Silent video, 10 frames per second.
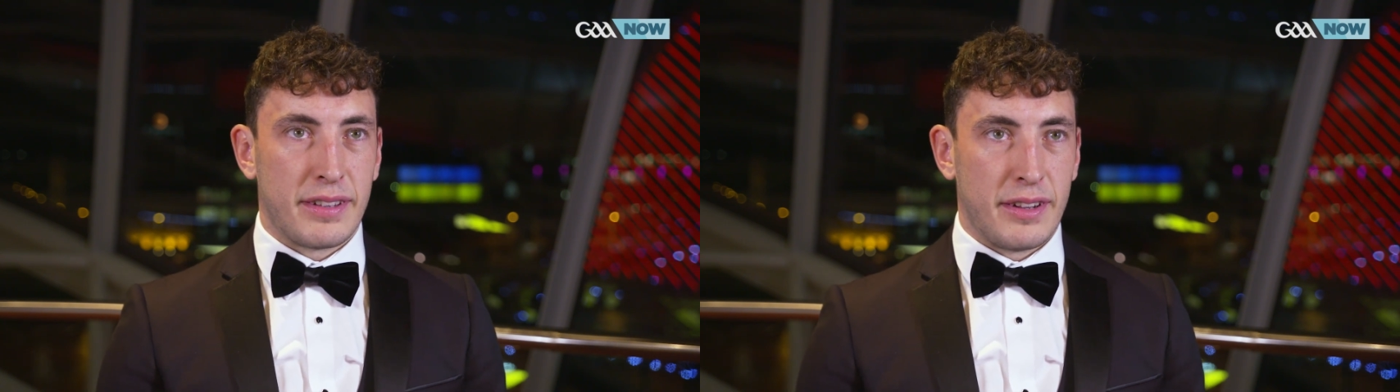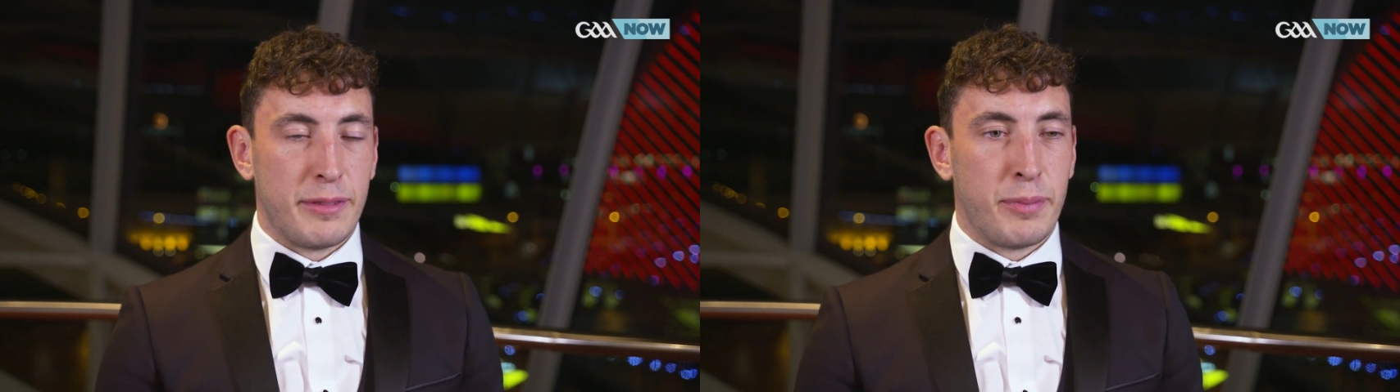
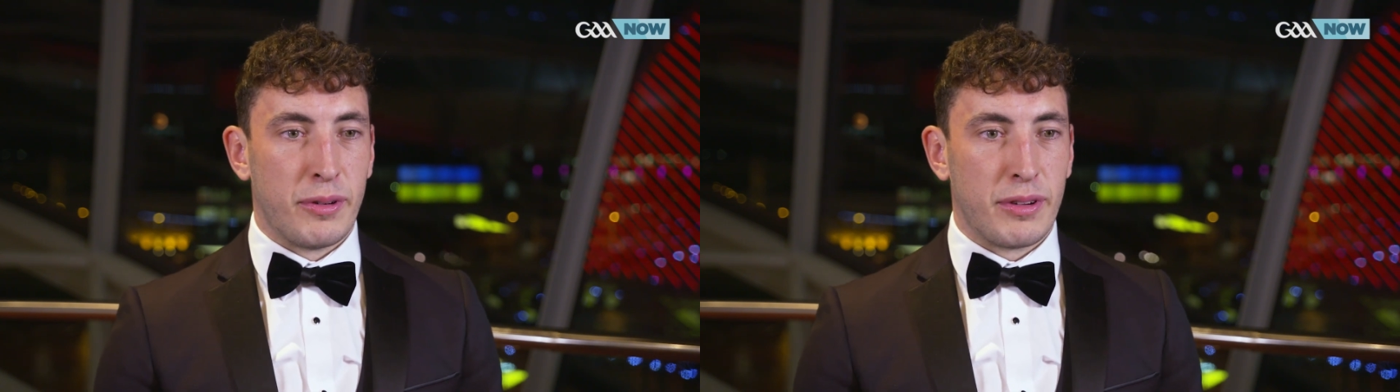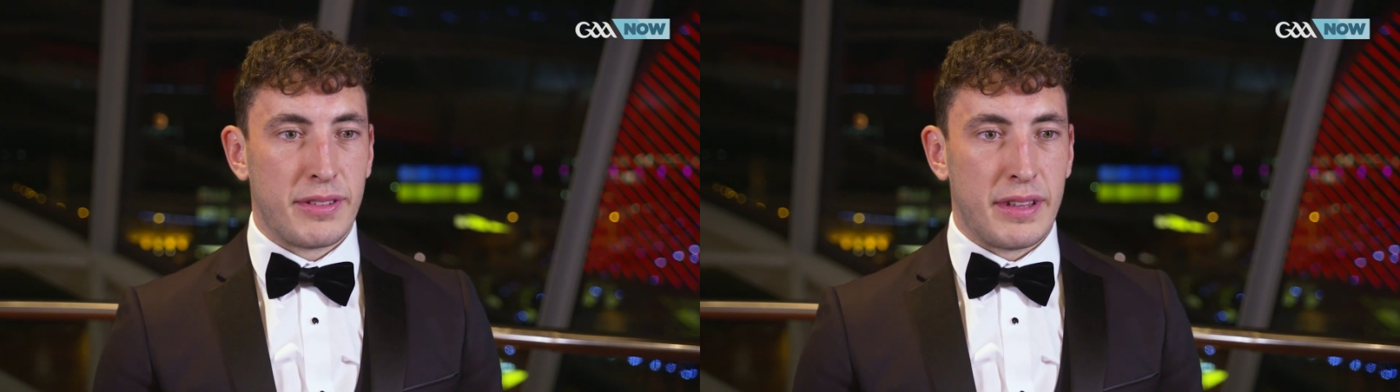it's a nice
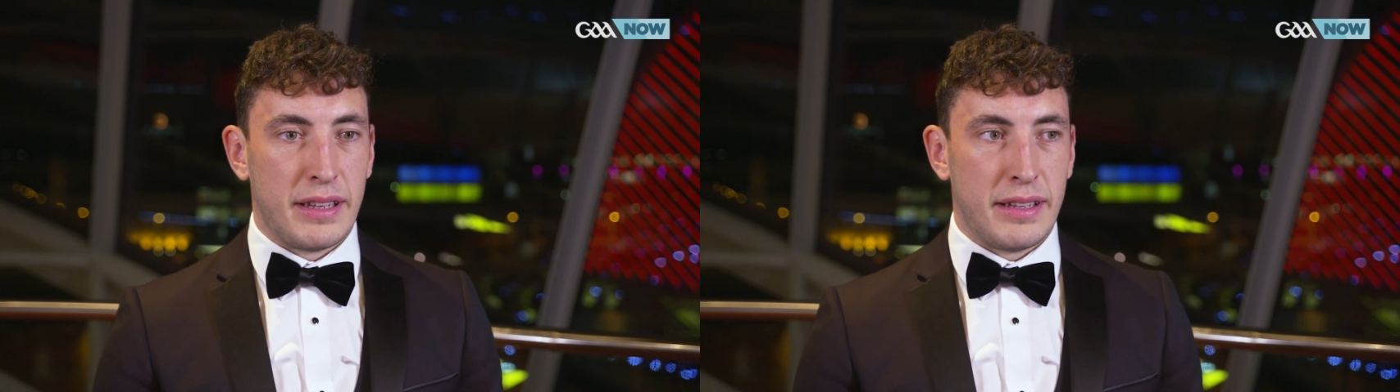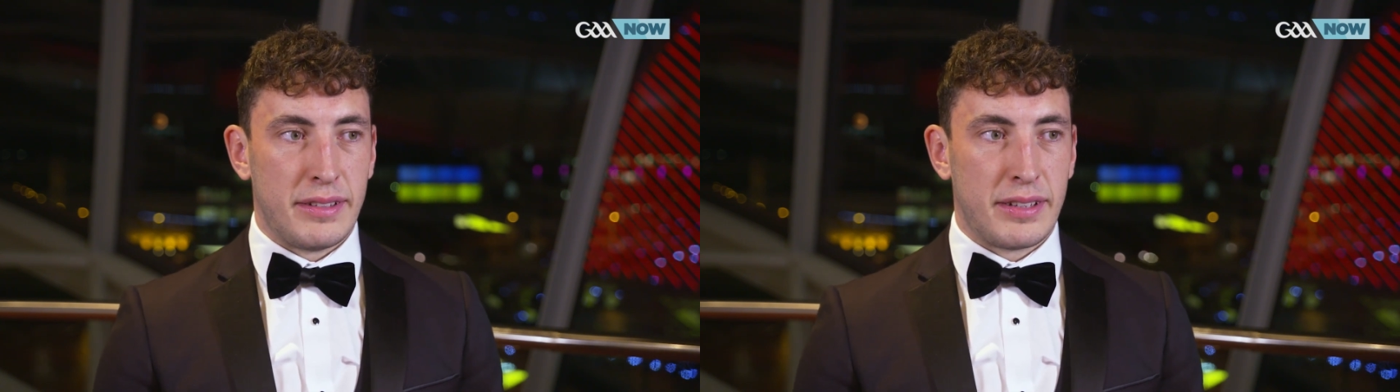bonus
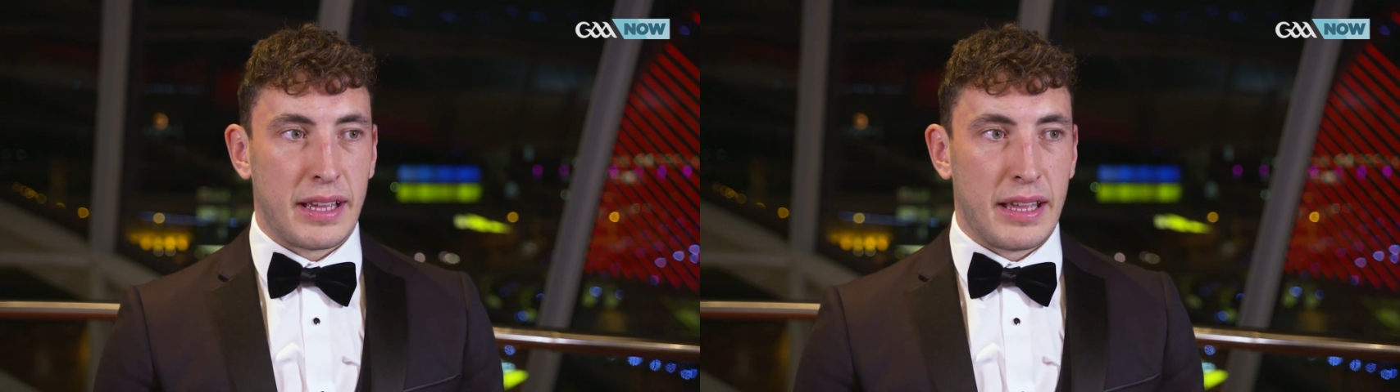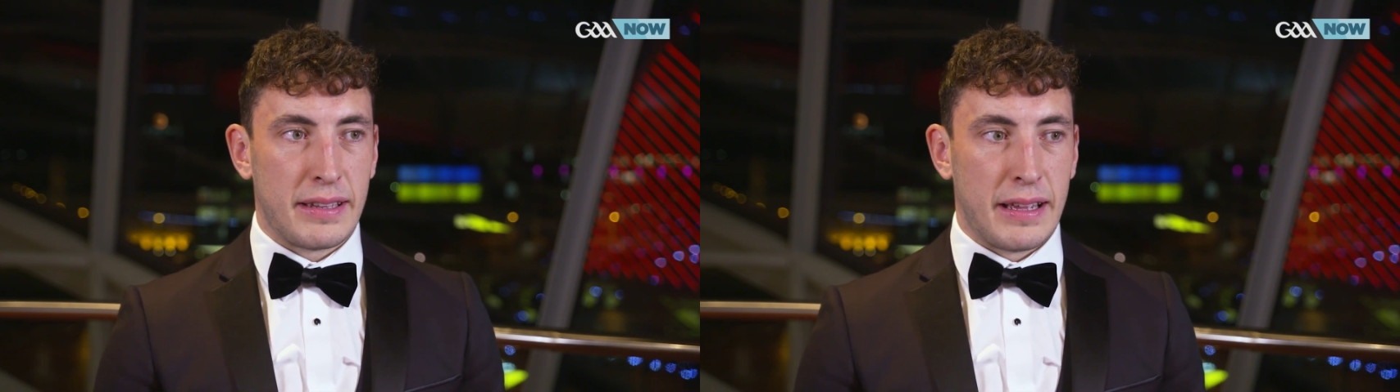then to get